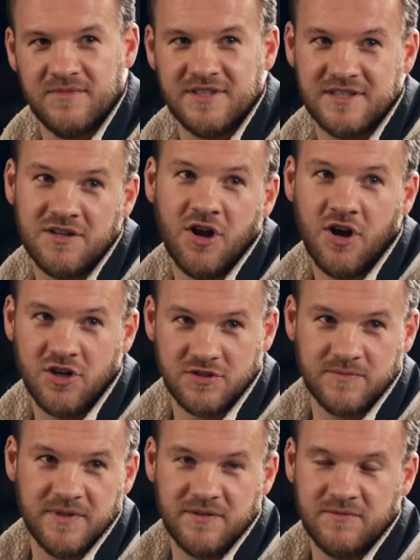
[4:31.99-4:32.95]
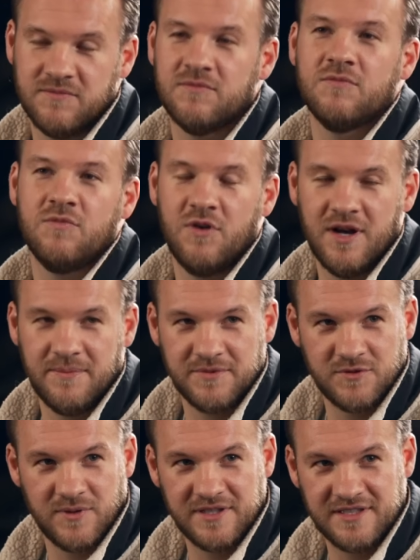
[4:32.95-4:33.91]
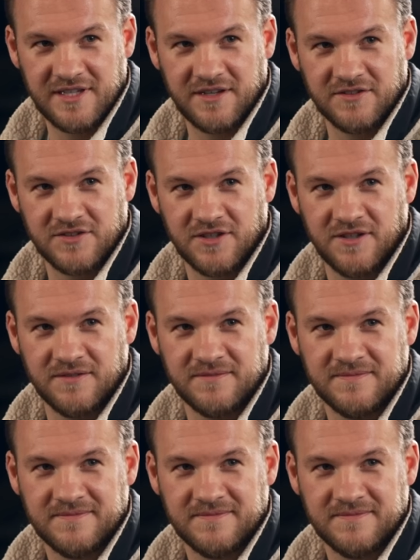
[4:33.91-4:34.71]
and ask me, what happened 20 seconds ago?